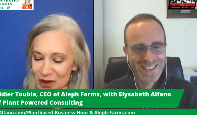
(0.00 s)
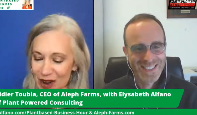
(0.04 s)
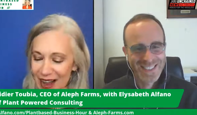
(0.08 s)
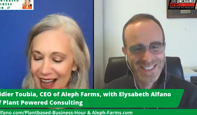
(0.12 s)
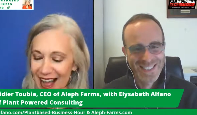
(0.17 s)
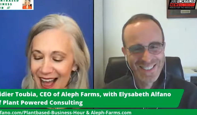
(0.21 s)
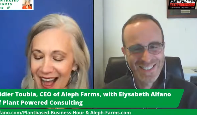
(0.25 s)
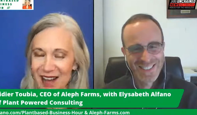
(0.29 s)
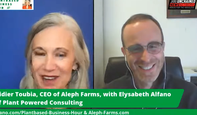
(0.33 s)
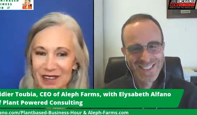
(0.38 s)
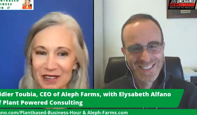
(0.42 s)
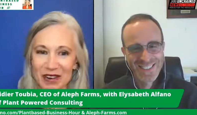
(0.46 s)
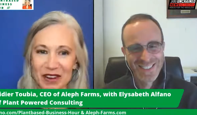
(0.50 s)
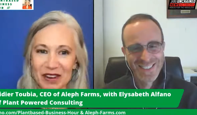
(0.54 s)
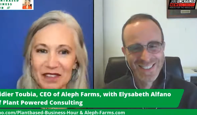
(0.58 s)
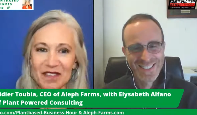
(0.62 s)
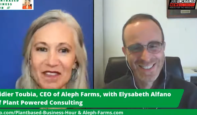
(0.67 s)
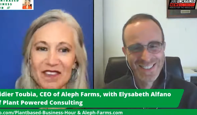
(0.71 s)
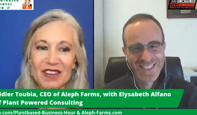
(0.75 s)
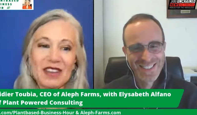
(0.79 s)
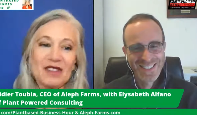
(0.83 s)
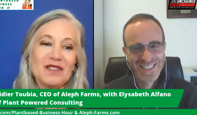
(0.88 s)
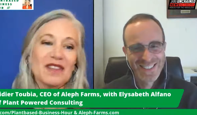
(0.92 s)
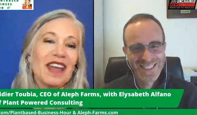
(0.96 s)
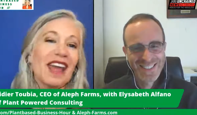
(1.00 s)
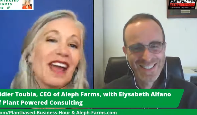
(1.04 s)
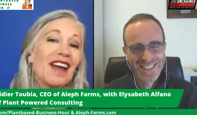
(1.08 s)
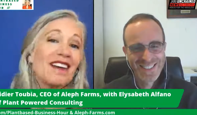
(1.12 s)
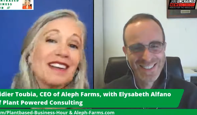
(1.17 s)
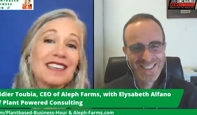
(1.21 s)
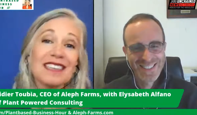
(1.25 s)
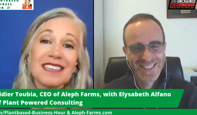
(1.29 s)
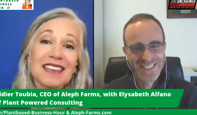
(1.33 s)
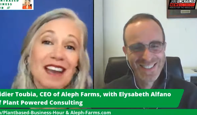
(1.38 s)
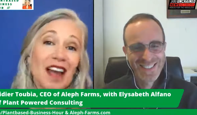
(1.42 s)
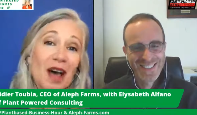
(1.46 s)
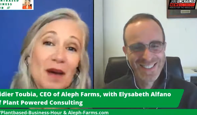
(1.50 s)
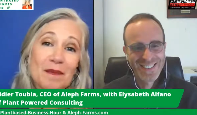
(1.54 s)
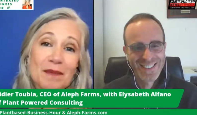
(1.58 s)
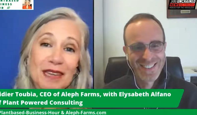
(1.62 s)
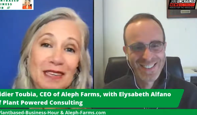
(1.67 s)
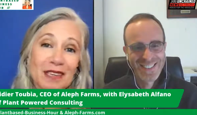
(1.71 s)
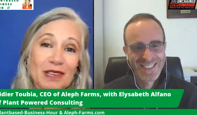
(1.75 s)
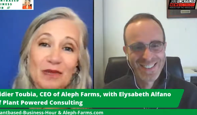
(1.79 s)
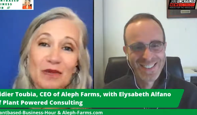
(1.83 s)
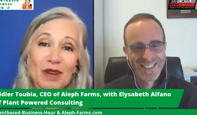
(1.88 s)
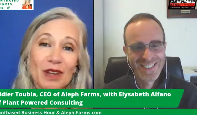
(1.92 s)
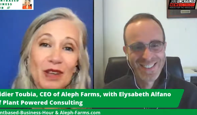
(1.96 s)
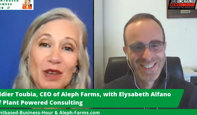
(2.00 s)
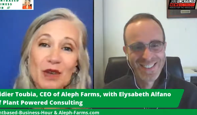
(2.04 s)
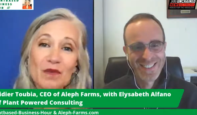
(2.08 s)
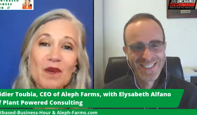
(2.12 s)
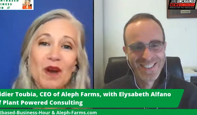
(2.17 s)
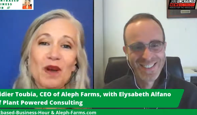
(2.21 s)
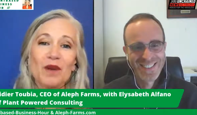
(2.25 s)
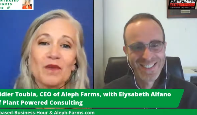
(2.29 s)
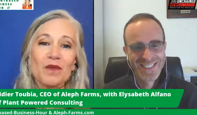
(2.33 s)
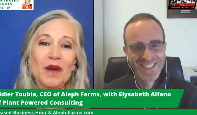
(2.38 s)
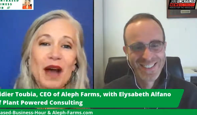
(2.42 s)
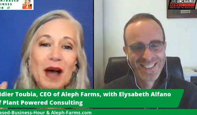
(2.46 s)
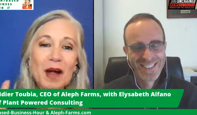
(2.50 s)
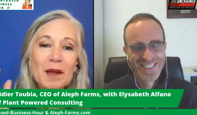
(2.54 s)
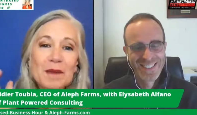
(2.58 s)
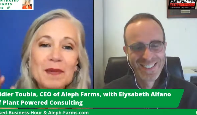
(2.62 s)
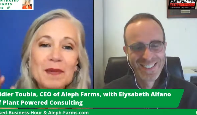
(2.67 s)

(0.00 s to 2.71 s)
Speaker 1: wow good for you carrots and hummus well you are well